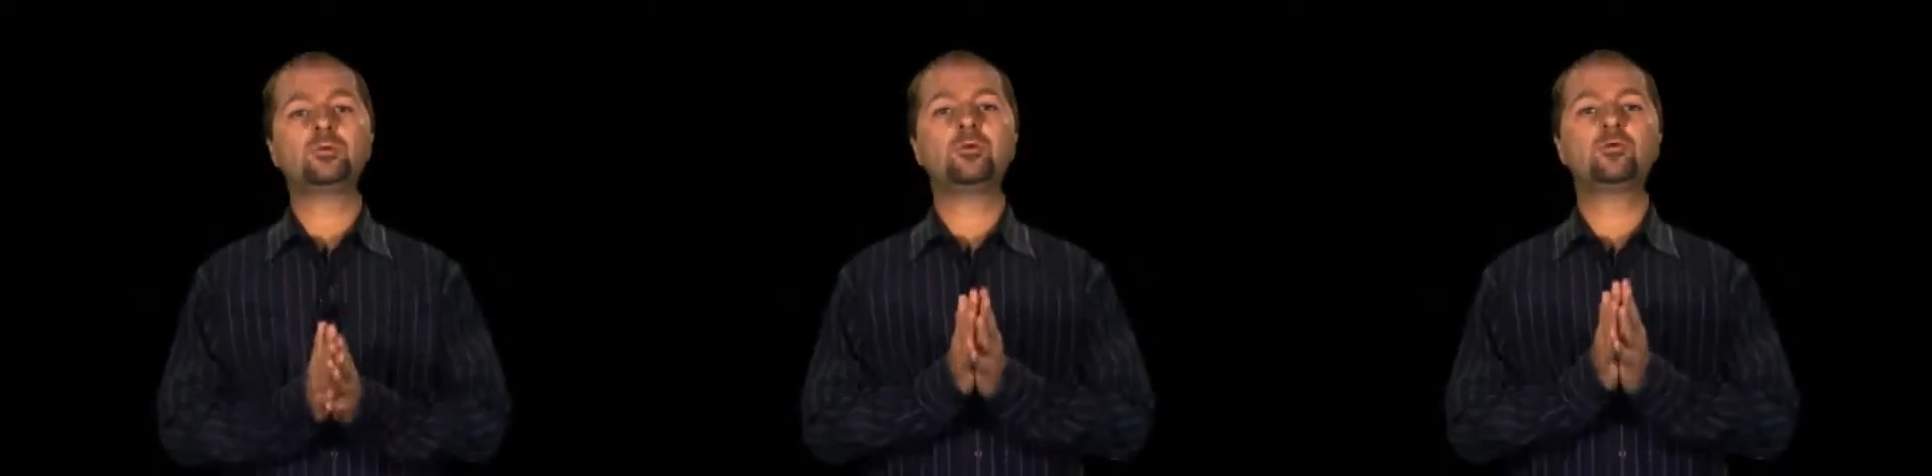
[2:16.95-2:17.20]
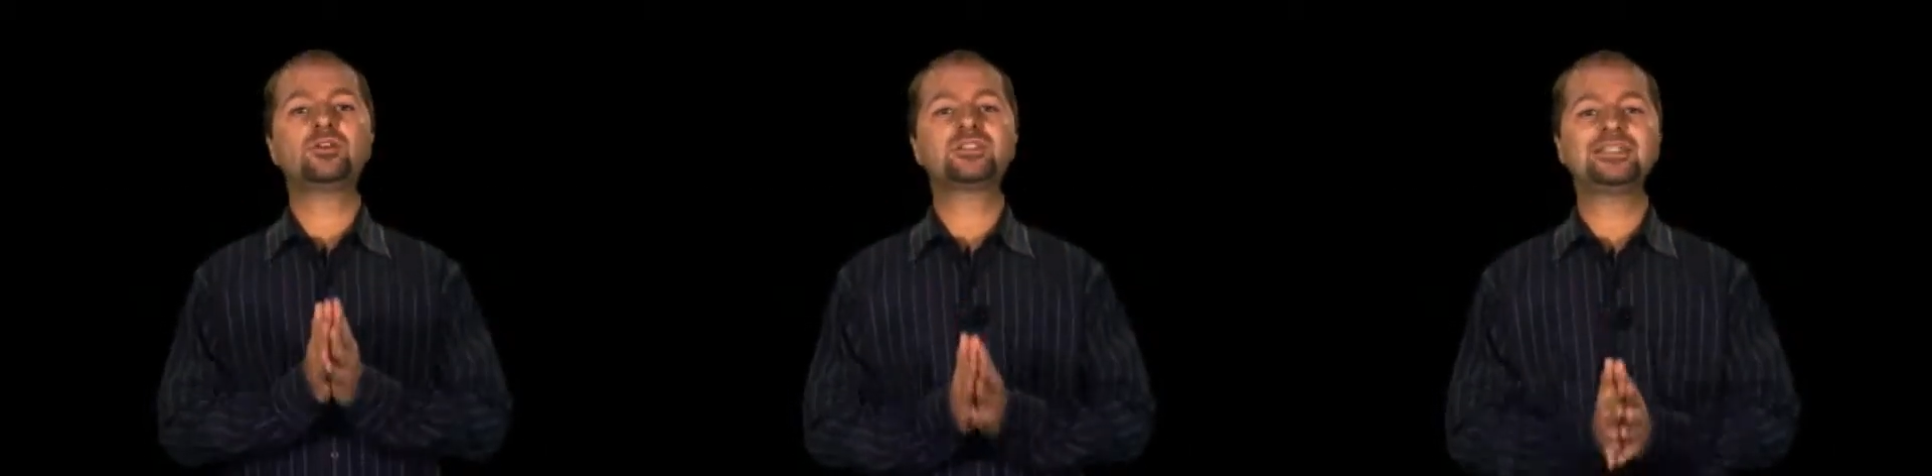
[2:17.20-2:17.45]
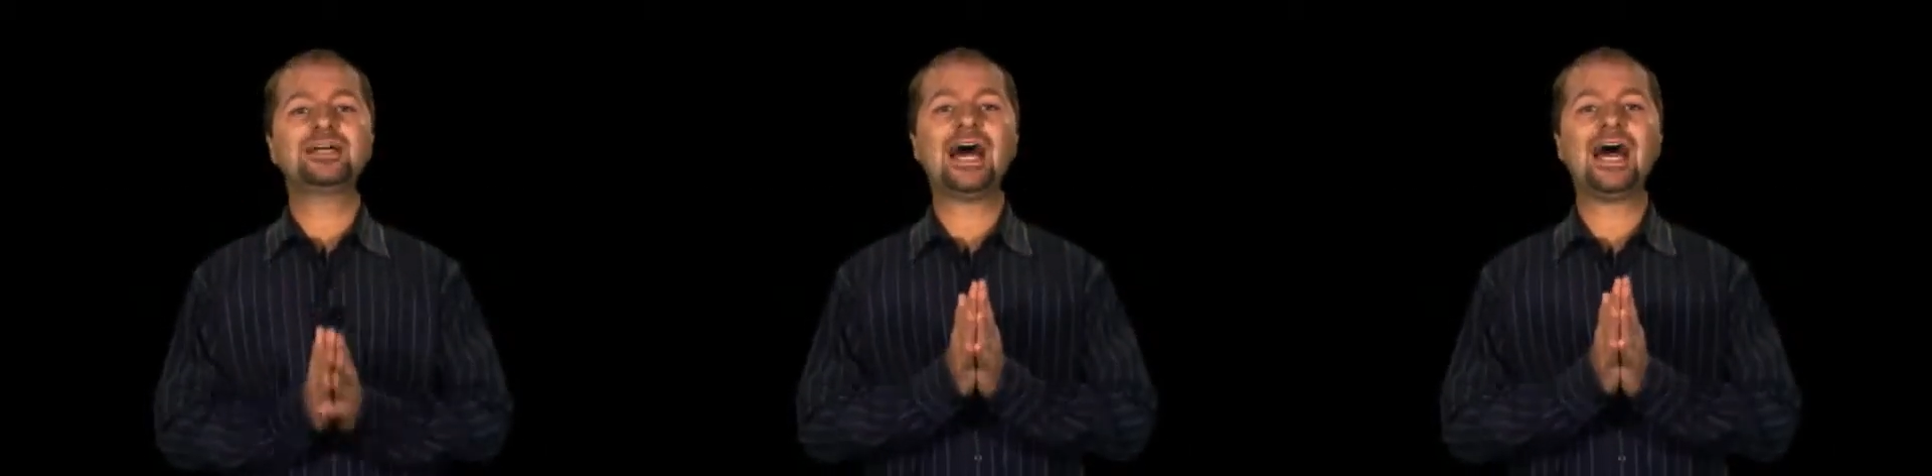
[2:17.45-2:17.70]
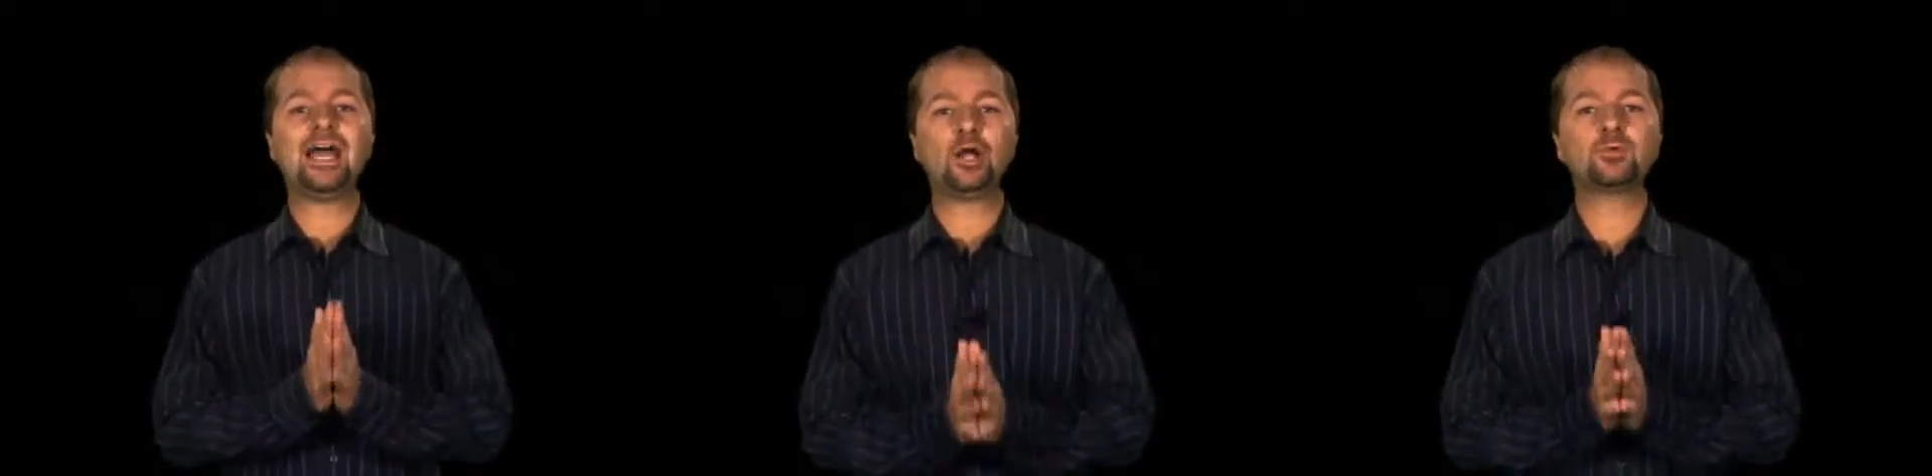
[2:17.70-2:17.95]
be risking a
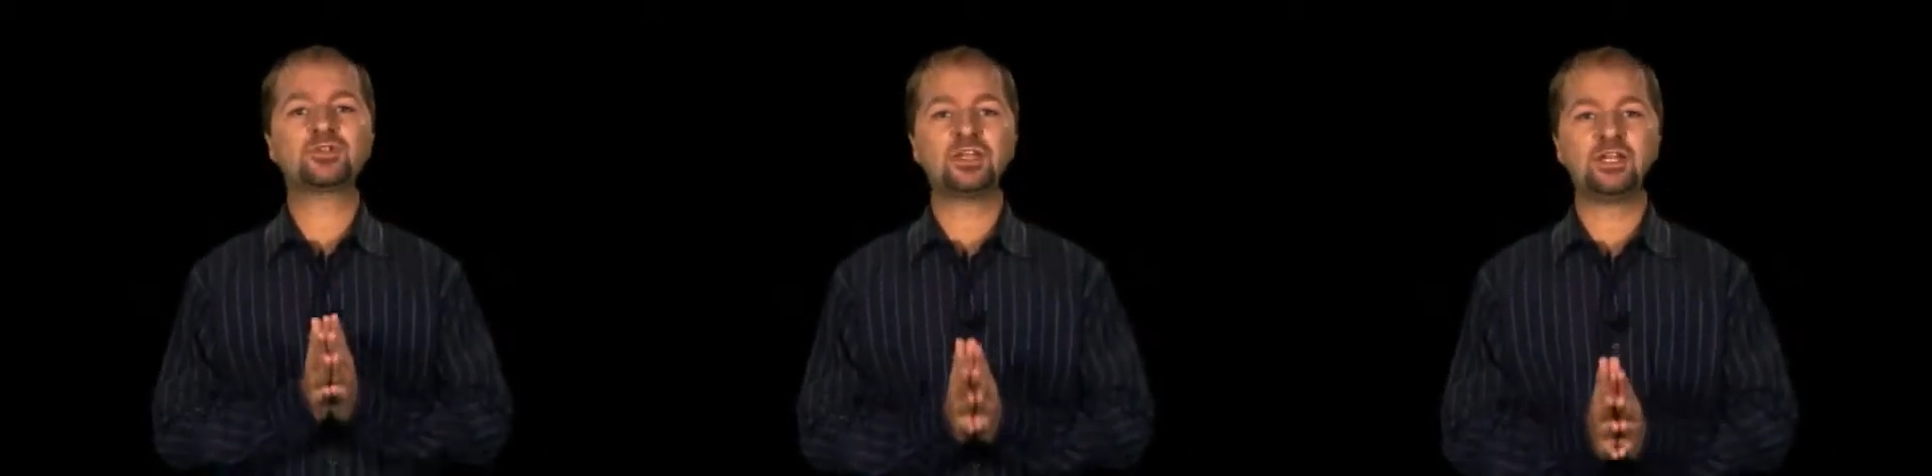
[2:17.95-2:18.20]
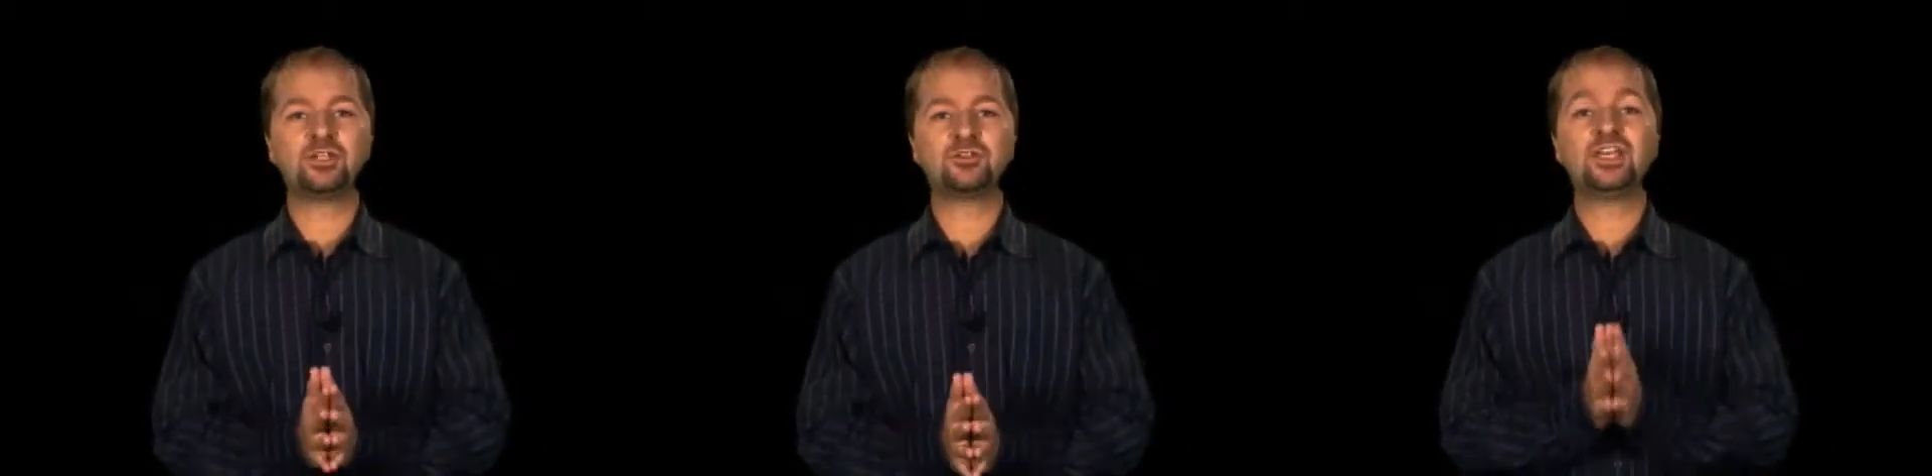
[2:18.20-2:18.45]
higher percentage of